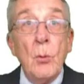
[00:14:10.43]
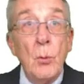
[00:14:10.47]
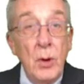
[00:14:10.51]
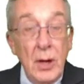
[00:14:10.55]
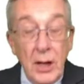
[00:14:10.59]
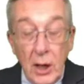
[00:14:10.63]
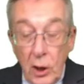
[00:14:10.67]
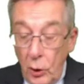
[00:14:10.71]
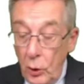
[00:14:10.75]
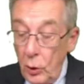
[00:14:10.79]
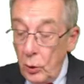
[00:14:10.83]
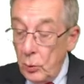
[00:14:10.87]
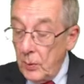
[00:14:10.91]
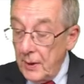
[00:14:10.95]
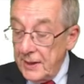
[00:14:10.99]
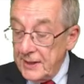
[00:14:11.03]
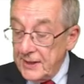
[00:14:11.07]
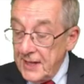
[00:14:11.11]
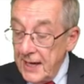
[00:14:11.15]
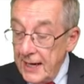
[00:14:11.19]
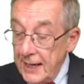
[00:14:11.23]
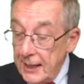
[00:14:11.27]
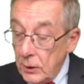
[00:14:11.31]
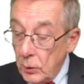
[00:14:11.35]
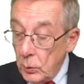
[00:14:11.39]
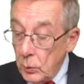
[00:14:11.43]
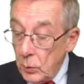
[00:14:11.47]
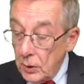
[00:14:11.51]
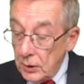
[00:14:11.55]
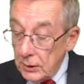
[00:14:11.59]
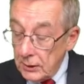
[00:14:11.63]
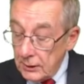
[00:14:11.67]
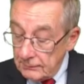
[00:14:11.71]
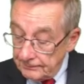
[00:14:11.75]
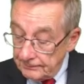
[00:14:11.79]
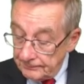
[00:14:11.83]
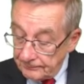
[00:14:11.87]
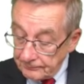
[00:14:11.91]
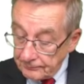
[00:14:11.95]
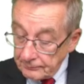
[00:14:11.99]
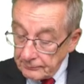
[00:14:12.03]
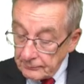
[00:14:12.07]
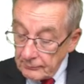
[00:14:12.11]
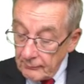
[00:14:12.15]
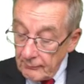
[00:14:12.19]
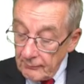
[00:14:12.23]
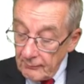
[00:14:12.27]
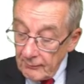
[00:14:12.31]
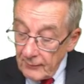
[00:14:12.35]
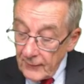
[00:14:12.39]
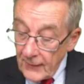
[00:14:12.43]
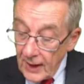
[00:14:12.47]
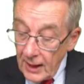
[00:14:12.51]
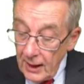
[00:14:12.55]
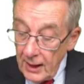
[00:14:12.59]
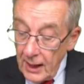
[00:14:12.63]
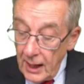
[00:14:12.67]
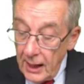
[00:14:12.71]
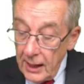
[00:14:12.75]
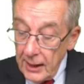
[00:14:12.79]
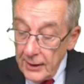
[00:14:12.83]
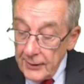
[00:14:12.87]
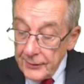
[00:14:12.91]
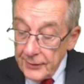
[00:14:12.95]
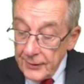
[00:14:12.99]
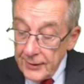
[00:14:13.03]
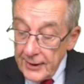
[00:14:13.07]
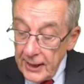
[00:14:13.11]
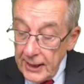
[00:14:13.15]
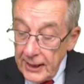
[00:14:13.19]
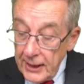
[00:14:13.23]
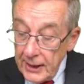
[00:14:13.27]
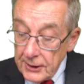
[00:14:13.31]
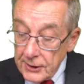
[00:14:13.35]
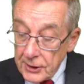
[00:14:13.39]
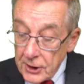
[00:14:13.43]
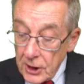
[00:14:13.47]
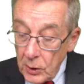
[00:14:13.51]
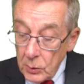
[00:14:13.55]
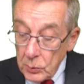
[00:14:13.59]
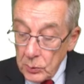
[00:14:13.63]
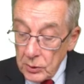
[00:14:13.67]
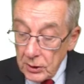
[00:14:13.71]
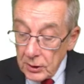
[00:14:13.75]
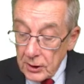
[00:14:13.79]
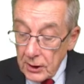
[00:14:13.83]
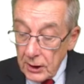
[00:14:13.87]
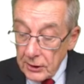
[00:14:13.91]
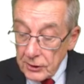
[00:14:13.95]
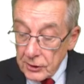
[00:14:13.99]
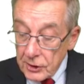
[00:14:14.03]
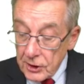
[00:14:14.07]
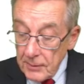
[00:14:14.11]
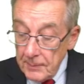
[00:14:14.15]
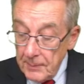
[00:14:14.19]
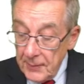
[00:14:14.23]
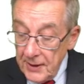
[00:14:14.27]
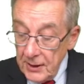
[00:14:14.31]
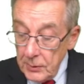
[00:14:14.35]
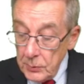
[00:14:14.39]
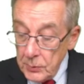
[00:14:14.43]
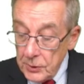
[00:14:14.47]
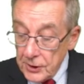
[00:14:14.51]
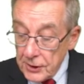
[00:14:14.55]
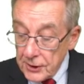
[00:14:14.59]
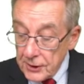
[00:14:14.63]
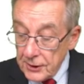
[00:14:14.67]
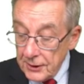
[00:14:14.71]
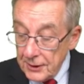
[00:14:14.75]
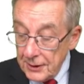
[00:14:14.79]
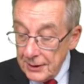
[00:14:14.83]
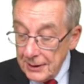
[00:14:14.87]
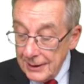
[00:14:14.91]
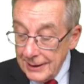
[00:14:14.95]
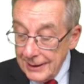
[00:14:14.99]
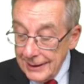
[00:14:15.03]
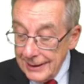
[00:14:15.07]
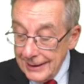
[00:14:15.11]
will always equal uh, the total contribution